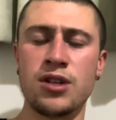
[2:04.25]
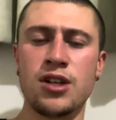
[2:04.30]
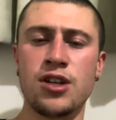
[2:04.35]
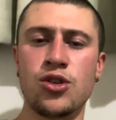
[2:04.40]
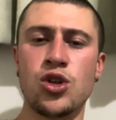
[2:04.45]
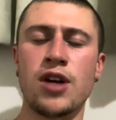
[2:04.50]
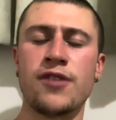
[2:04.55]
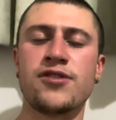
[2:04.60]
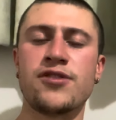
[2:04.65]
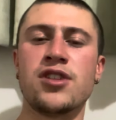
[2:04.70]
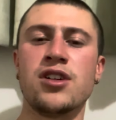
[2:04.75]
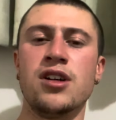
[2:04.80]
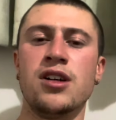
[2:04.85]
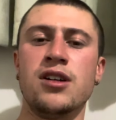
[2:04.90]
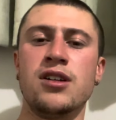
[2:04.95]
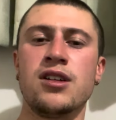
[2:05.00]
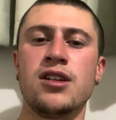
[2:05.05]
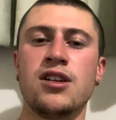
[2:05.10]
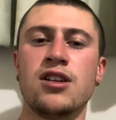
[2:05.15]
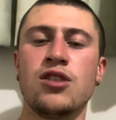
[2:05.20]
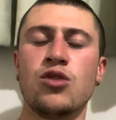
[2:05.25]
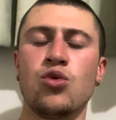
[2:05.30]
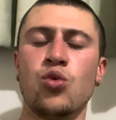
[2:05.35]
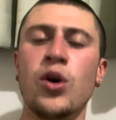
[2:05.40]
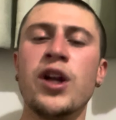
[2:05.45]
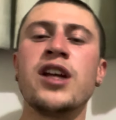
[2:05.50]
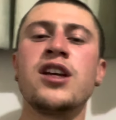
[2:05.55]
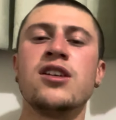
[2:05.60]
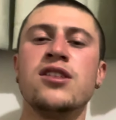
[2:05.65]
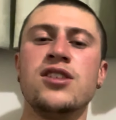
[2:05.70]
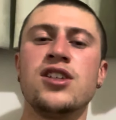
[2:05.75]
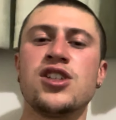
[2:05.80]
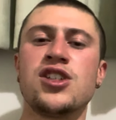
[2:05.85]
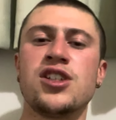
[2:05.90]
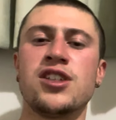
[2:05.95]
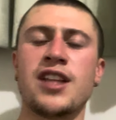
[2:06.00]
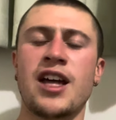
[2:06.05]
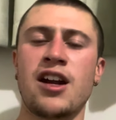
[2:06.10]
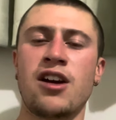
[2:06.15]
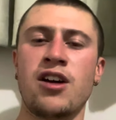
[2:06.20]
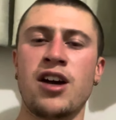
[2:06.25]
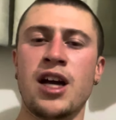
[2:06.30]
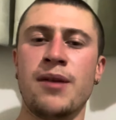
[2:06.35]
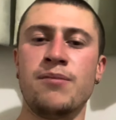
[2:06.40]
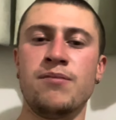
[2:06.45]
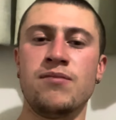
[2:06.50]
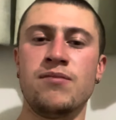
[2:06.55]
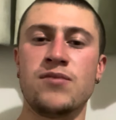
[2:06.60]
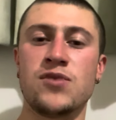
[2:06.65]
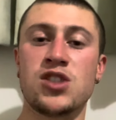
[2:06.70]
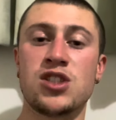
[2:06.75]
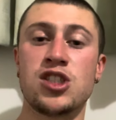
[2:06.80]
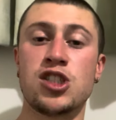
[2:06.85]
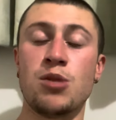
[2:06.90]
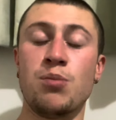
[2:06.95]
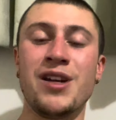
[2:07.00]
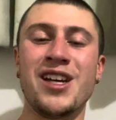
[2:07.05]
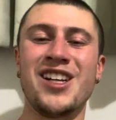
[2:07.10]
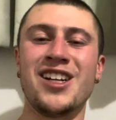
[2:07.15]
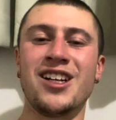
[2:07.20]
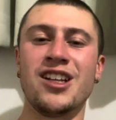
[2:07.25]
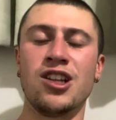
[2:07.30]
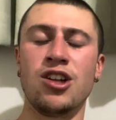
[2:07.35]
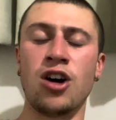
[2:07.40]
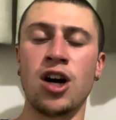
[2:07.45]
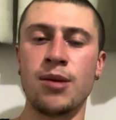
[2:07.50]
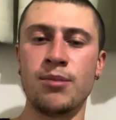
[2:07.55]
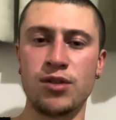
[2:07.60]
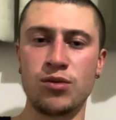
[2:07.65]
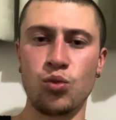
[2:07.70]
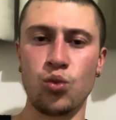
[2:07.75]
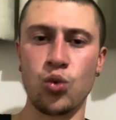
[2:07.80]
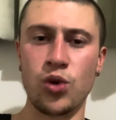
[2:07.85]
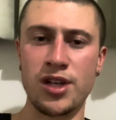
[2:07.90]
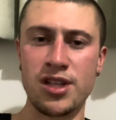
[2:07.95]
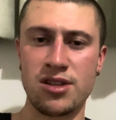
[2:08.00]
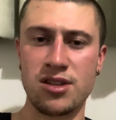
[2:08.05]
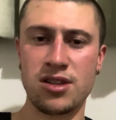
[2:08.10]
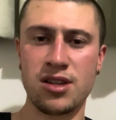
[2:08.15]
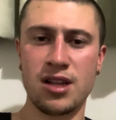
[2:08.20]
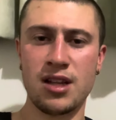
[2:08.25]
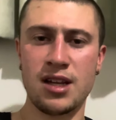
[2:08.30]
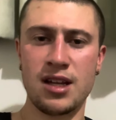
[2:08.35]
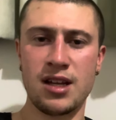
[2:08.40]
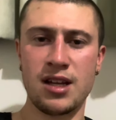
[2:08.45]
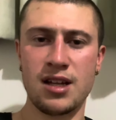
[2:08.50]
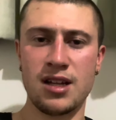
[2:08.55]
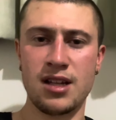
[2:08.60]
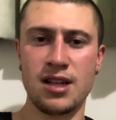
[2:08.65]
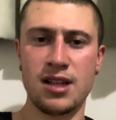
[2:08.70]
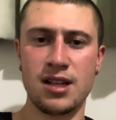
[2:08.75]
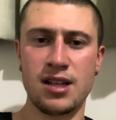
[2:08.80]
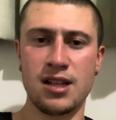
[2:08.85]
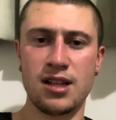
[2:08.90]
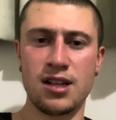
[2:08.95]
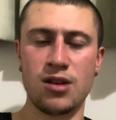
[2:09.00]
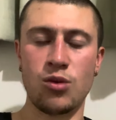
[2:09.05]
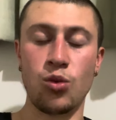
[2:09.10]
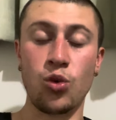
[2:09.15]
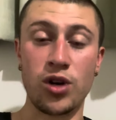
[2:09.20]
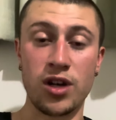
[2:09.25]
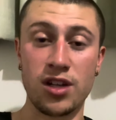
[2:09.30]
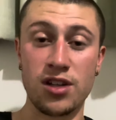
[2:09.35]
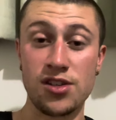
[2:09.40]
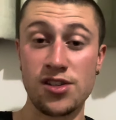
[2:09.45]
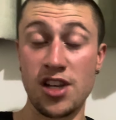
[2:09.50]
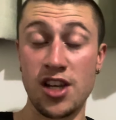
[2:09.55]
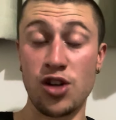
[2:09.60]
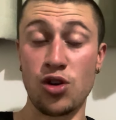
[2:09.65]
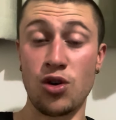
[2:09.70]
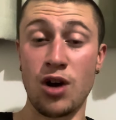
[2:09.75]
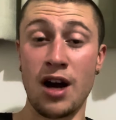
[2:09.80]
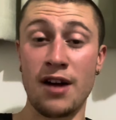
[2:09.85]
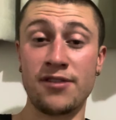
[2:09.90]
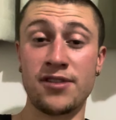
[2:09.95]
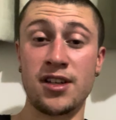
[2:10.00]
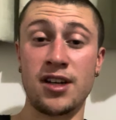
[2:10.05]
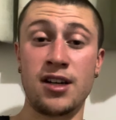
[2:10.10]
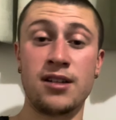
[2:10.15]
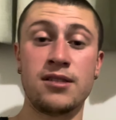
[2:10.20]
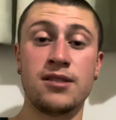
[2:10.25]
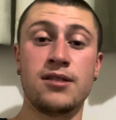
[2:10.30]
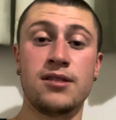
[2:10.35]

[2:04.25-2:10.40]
you have to recondition that I am to be in alignment with what it is that you're after,